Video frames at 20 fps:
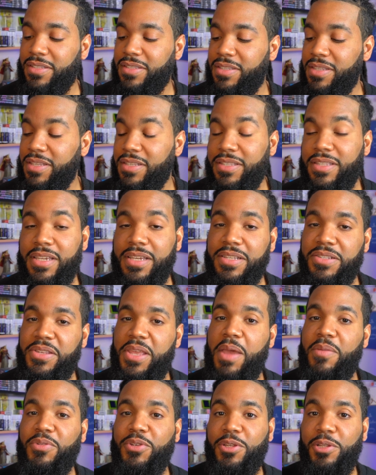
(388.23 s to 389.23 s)
this thing is
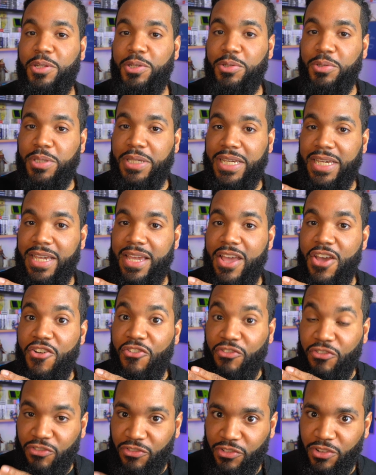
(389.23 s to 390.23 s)
absolutely
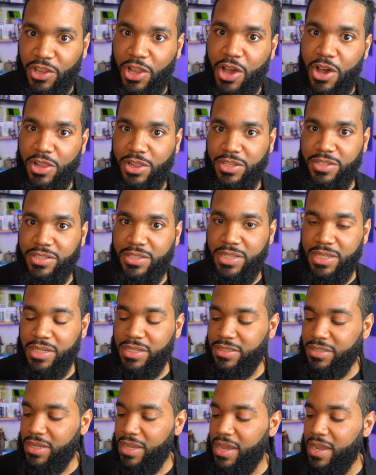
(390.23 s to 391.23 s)
flawlessly
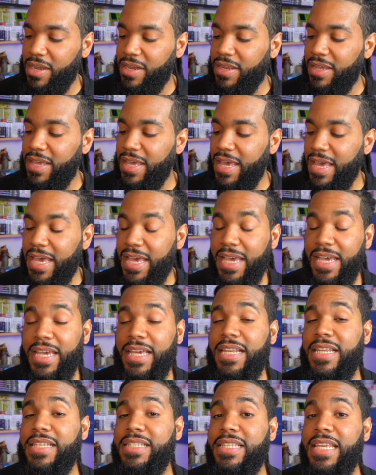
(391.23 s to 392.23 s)
designed.
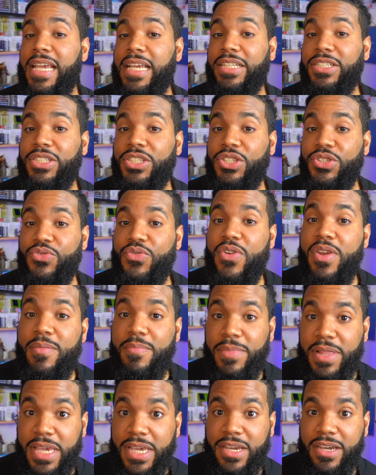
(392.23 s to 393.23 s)
It is
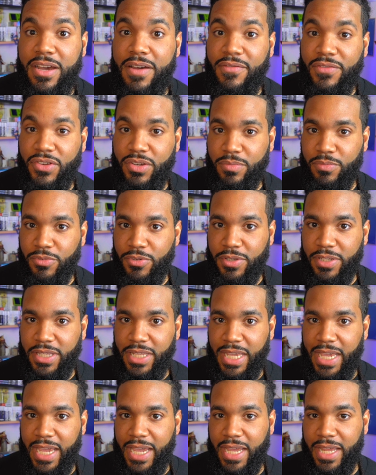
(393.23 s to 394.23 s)
extremely comfortable in
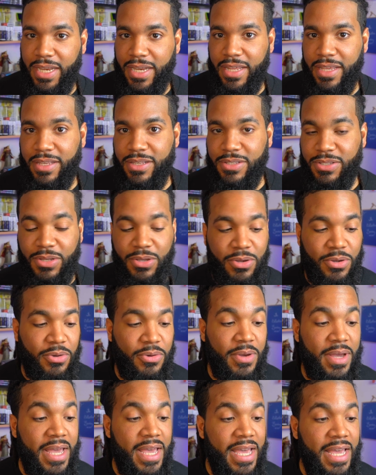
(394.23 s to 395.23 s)
the hand,
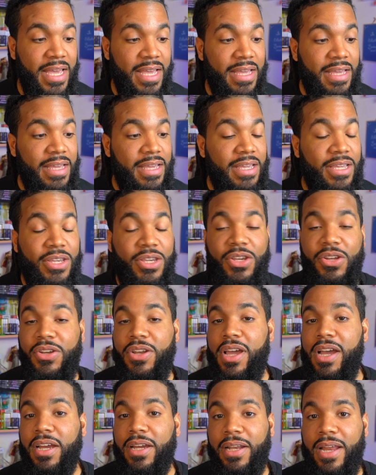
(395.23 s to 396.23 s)
so you're
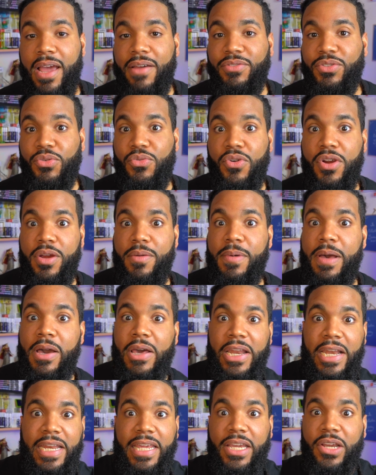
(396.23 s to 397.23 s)
not gonna have to worry
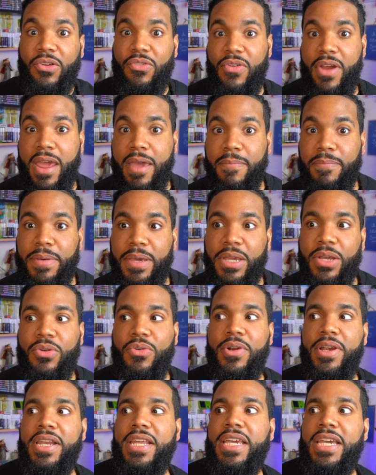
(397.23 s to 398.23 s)
about any cramping
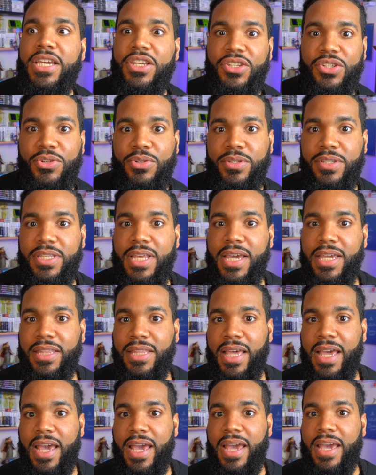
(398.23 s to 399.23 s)
or any issues like
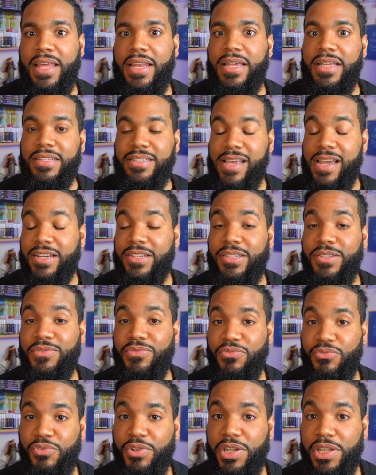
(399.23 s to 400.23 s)
that. It's actually
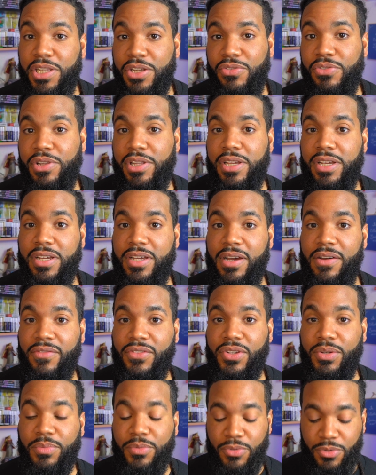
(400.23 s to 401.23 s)
really
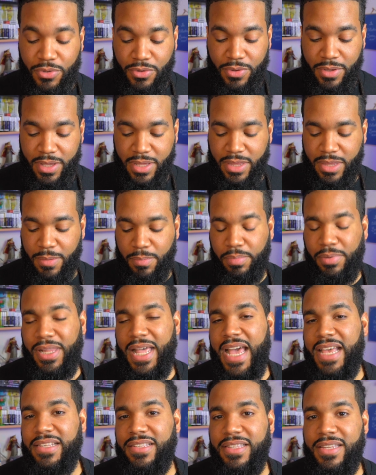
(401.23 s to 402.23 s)
comfortable. The
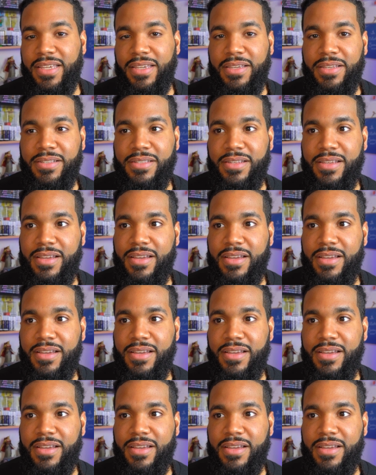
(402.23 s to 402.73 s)
plastic is